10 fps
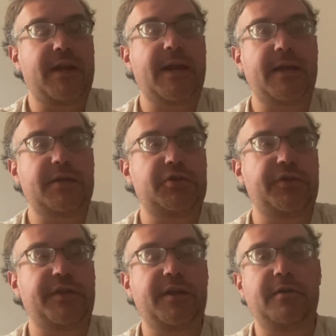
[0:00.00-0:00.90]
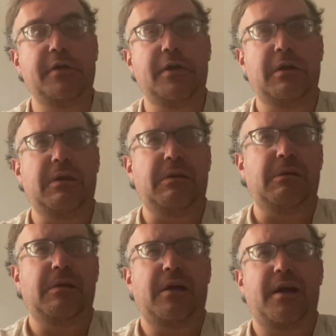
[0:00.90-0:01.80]
get into the
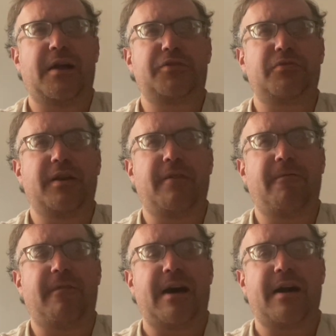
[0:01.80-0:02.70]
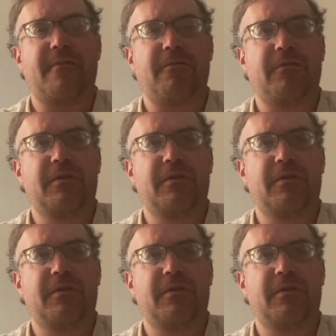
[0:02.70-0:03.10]
uh, 285.